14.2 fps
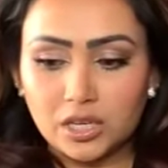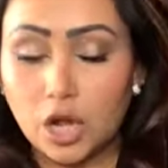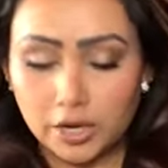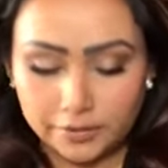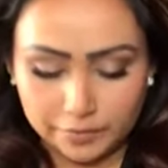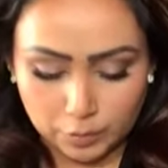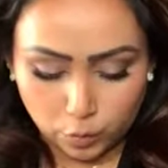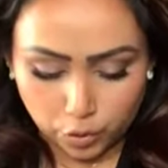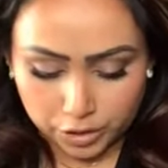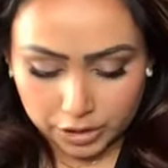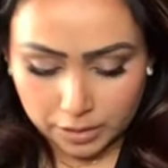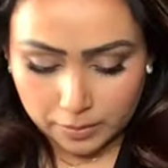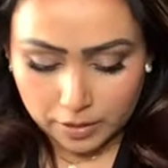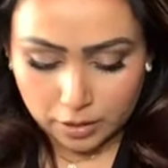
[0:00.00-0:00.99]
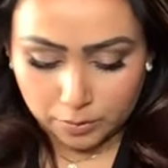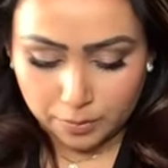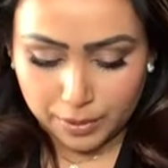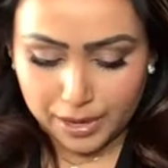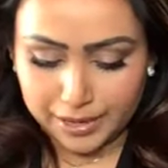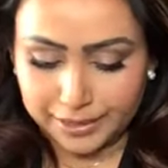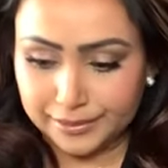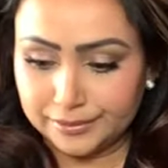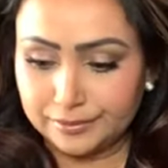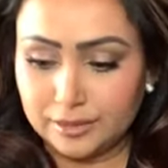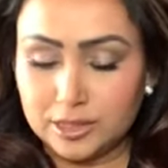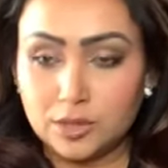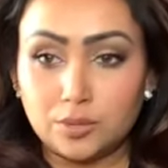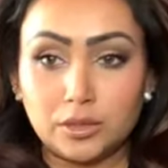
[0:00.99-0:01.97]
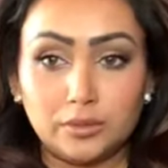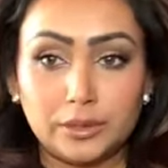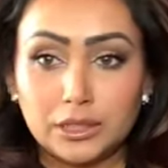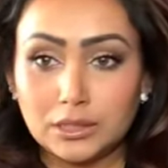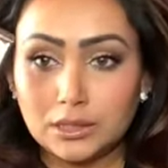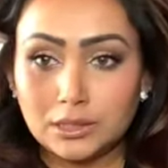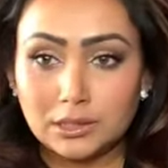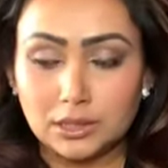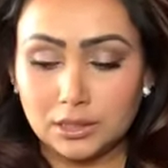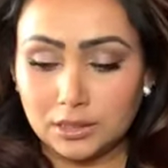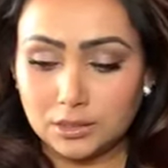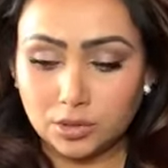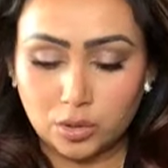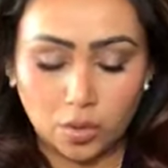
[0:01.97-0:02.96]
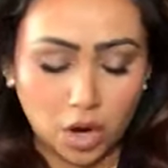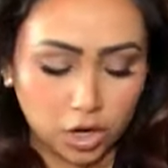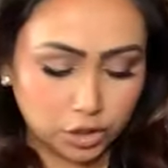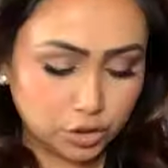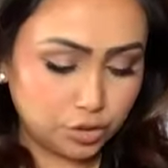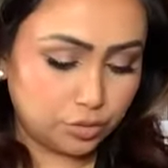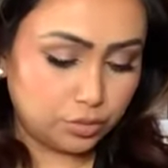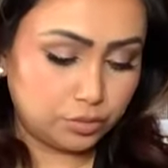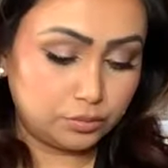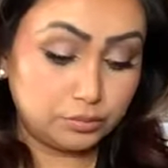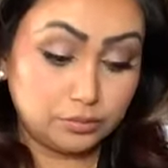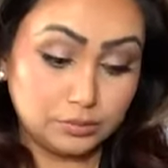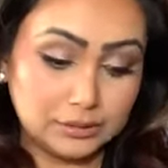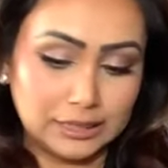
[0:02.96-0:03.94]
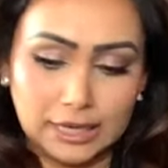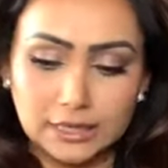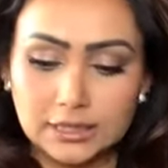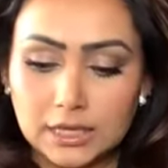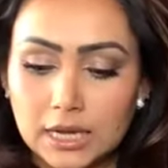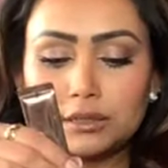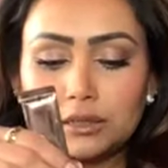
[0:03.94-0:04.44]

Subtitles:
I'm not even worried about buying this one because this thing is so hard to get.